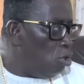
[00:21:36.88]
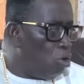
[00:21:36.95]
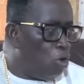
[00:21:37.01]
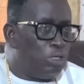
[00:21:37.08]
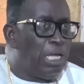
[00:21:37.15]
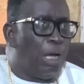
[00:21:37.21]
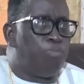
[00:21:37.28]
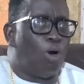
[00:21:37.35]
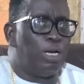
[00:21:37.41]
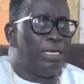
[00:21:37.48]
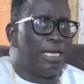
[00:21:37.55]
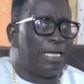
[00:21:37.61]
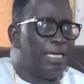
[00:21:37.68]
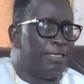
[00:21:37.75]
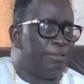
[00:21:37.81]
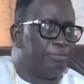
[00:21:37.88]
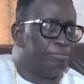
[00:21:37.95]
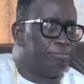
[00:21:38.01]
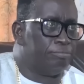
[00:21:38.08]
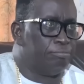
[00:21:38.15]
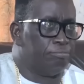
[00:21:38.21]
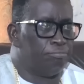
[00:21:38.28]
On your born again.
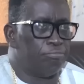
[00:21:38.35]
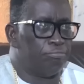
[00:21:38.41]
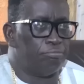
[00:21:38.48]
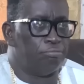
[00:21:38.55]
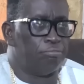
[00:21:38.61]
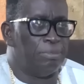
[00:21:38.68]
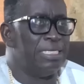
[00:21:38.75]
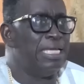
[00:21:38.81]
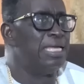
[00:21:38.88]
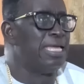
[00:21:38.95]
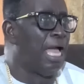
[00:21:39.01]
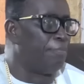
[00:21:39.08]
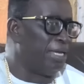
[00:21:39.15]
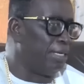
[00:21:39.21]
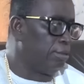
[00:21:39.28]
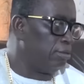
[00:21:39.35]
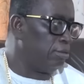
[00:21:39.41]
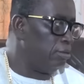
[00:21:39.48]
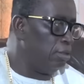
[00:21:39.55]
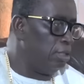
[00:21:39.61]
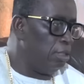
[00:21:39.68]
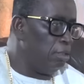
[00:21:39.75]
Meaning, yamme,
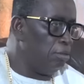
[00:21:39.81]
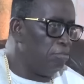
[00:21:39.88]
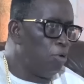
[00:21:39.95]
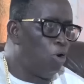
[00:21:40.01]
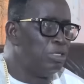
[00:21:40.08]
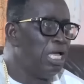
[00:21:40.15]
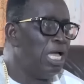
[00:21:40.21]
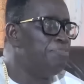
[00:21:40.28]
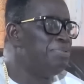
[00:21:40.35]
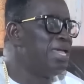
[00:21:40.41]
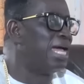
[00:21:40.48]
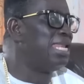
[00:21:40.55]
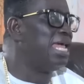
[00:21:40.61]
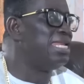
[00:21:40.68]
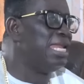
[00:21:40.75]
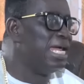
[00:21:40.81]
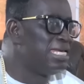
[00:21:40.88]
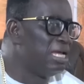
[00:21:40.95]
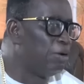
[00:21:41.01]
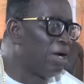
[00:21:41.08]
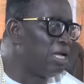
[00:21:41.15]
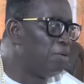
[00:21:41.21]
but on your beam,
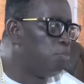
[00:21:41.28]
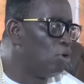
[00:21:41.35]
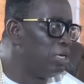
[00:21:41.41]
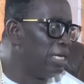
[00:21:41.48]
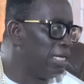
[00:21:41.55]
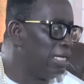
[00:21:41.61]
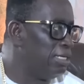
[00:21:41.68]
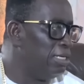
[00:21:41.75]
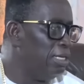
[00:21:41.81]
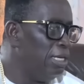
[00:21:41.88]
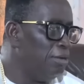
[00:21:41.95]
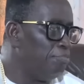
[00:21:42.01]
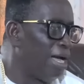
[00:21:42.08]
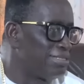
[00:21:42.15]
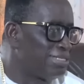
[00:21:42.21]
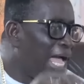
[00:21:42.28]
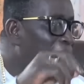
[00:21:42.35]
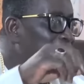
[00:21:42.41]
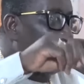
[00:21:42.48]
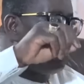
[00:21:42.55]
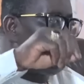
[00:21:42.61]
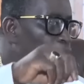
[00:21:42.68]
net dear, why you born again? But
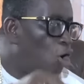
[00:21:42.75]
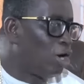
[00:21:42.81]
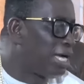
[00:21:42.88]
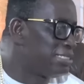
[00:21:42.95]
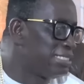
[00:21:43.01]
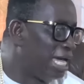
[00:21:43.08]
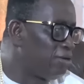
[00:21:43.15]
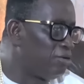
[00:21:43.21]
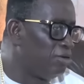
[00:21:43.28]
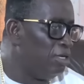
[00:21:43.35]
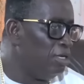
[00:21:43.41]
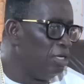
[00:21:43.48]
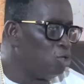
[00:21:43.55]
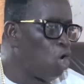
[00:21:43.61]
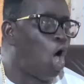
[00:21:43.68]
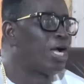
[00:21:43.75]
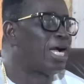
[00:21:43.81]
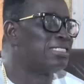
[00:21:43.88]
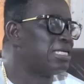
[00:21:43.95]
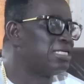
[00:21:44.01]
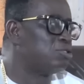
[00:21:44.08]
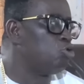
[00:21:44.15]
Satan, no Cassad, no
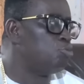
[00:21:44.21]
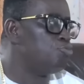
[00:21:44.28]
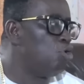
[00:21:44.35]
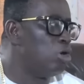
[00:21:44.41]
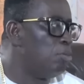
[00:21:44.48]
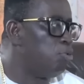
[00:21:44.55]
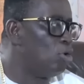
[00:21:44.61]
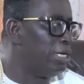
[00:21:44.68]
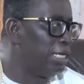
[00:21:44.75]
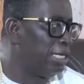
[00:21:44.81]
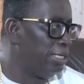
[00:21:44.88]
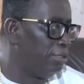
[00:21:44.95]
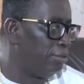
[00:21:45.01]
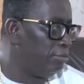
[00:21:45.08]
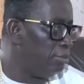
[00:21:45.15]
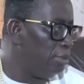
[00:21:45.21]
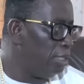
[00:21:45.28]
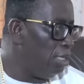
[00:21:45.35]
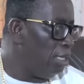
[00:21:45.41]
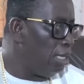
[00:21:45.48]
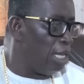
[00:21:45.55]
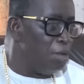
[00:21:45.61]
Cassad is so be born again.
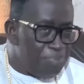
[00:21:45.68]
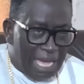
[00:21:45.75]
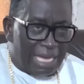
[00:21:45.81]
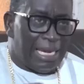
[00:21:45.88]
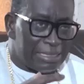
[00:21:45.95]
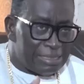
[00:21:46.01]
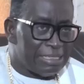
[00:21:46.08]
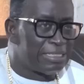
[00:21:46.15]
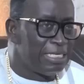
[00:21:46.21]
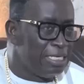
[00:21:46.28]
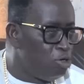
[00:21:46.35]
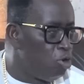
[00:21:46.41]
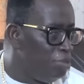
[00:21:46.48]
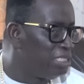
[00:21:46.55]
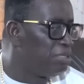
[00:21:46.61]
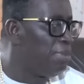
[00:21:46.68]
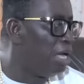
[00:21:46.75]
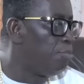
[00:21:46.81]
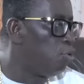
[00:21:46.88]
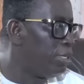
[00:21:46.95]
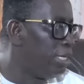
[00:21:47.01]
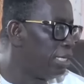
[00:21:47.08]
It be a nasty say you'll be
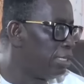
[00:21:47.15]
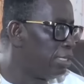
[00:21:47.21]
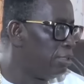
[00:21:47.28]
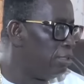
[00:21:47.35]
my born again.